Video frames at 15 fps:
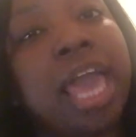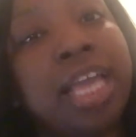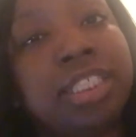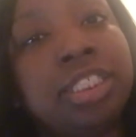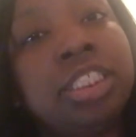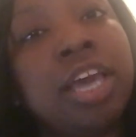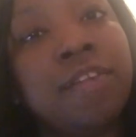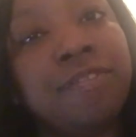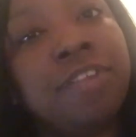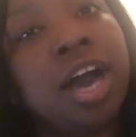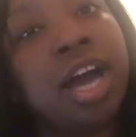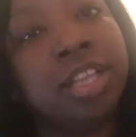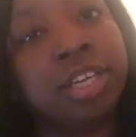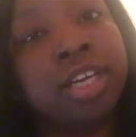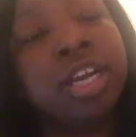a
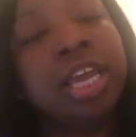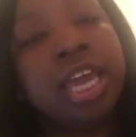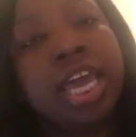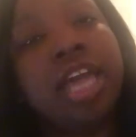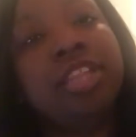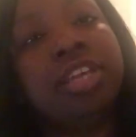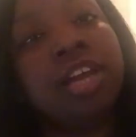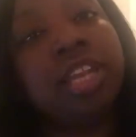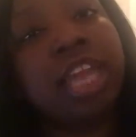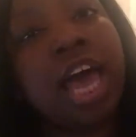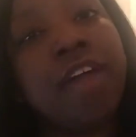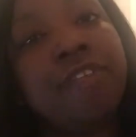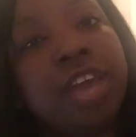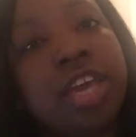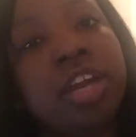stepfather in their
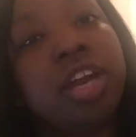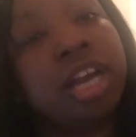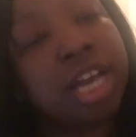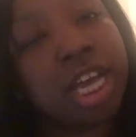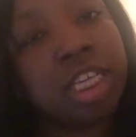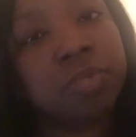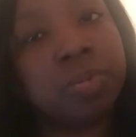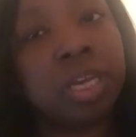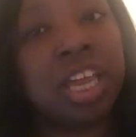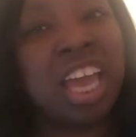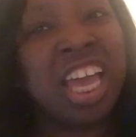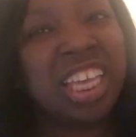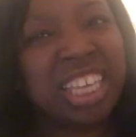life and her husband.